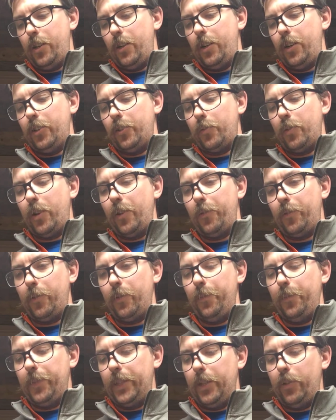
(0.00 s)
rifle.
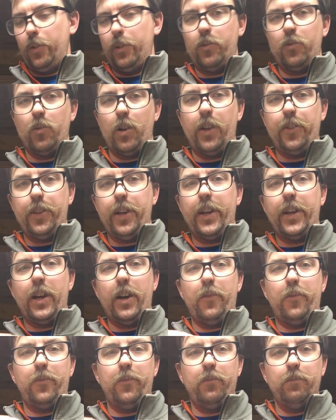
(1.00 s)
They would grind that
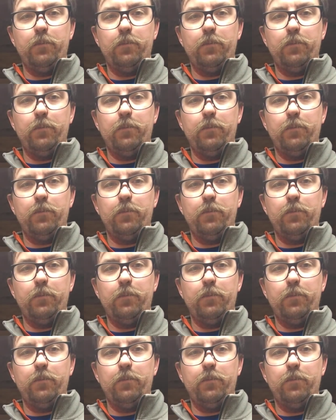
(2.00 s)
off.